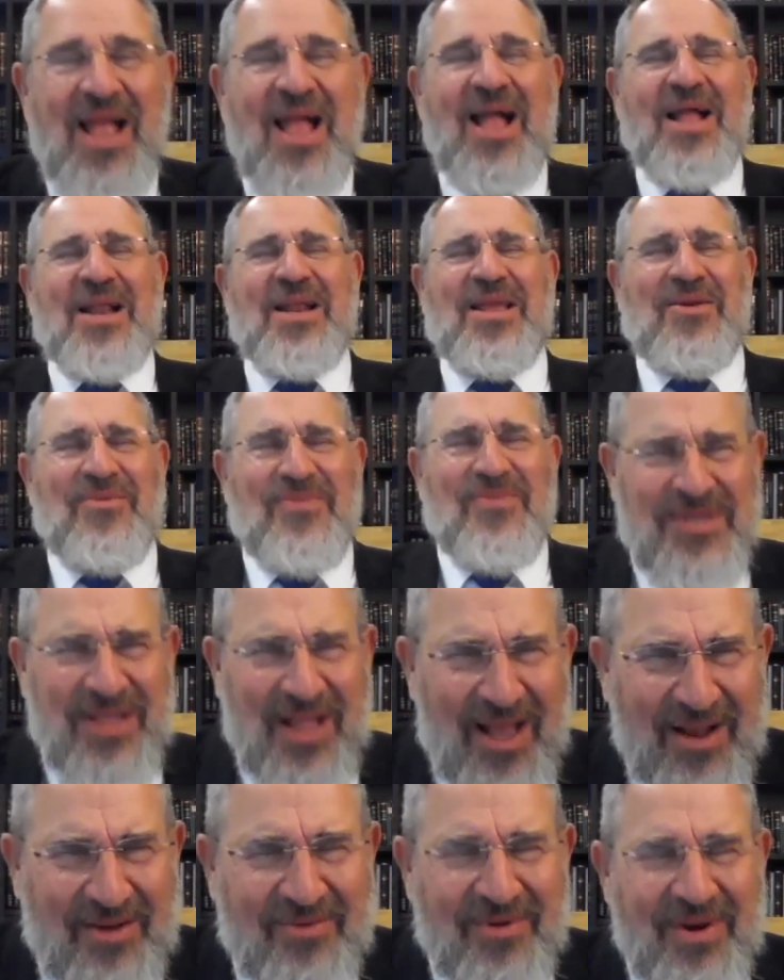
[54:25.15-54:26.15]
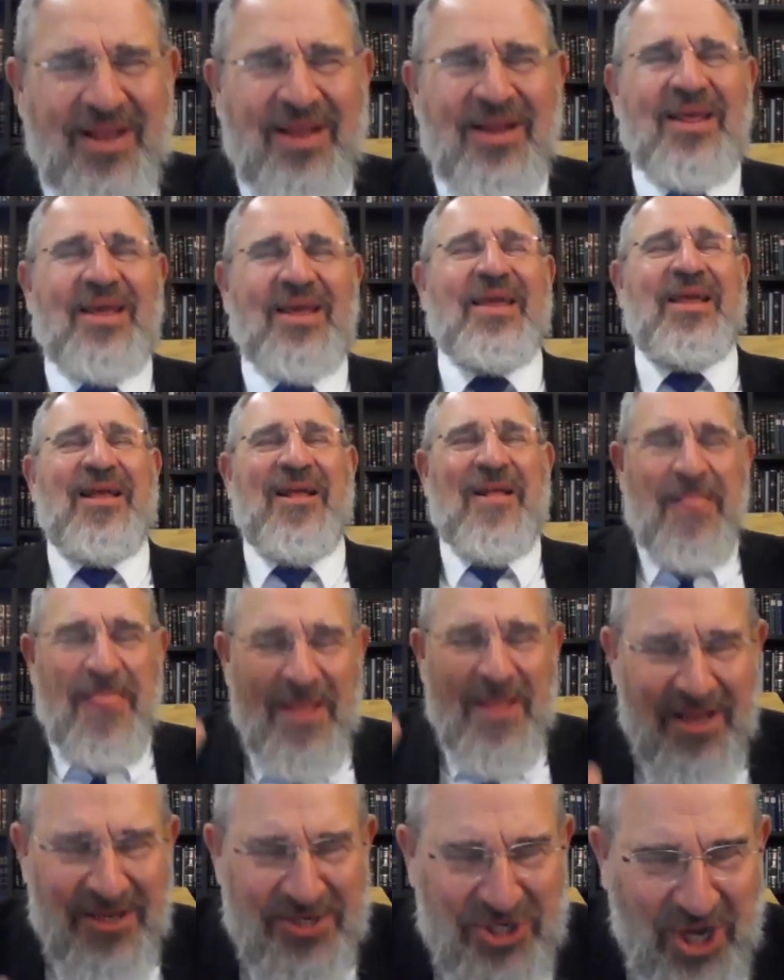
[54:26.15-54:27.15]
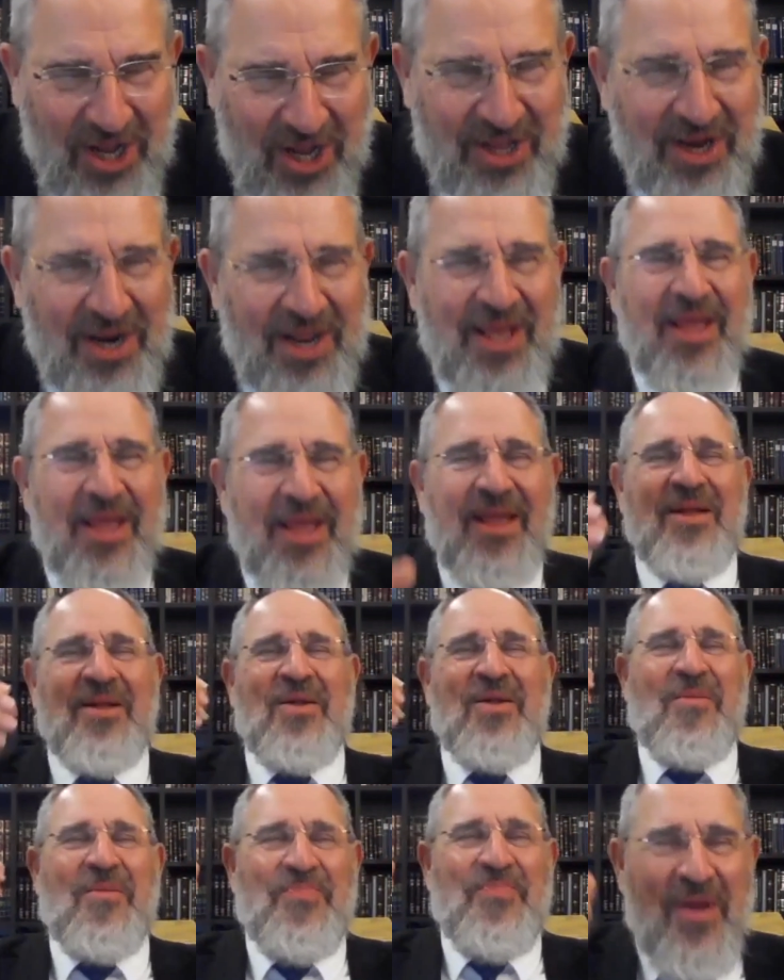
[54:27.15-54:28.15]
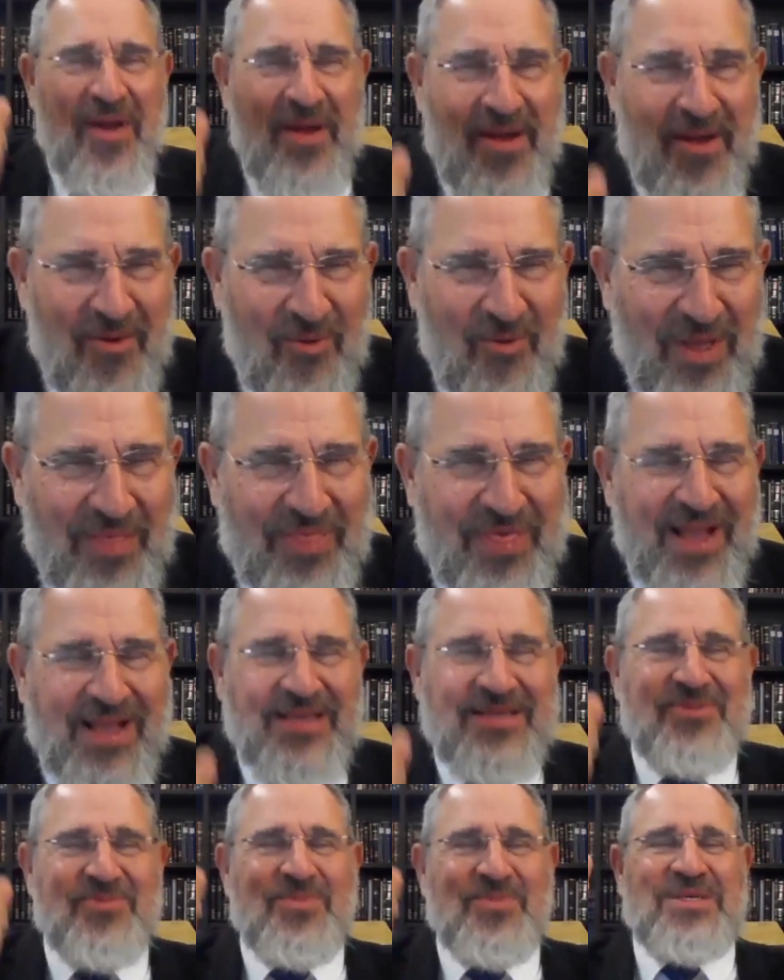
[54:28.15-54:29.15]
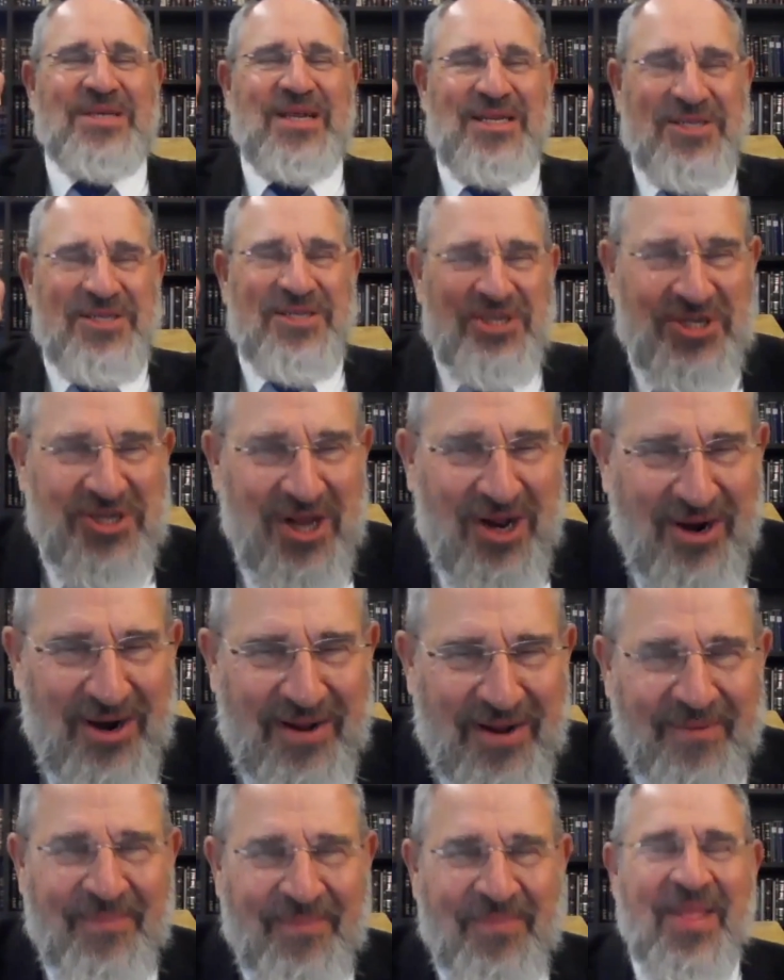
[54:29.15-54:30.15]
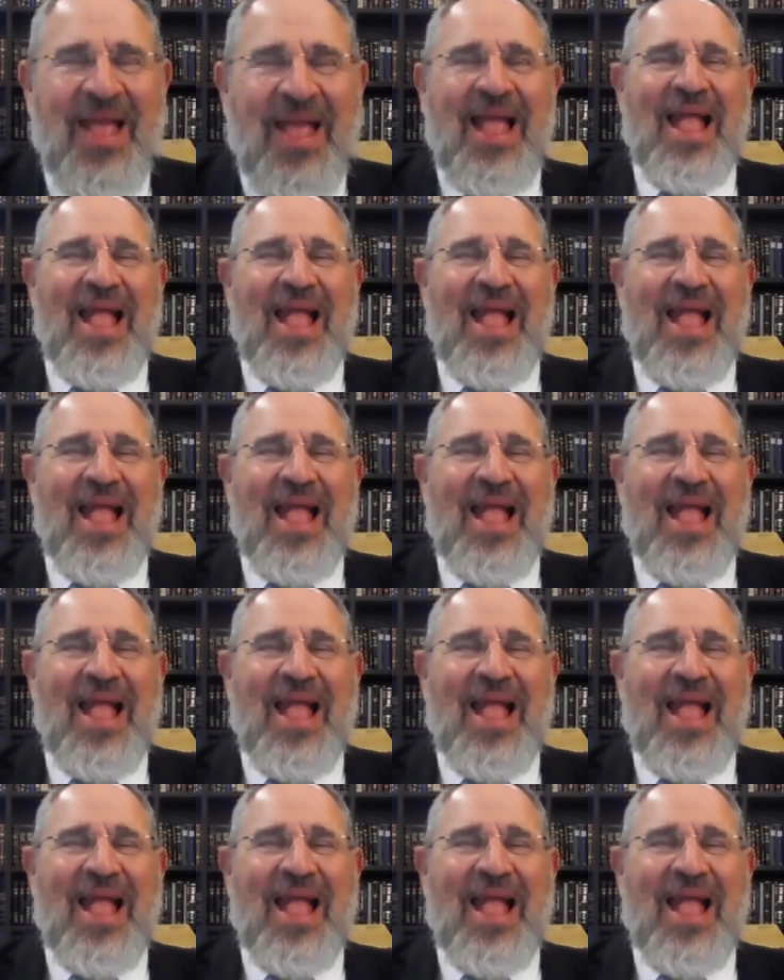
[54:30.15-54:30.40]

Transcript: And he was like really chuckling with his Mesillat Yesharim,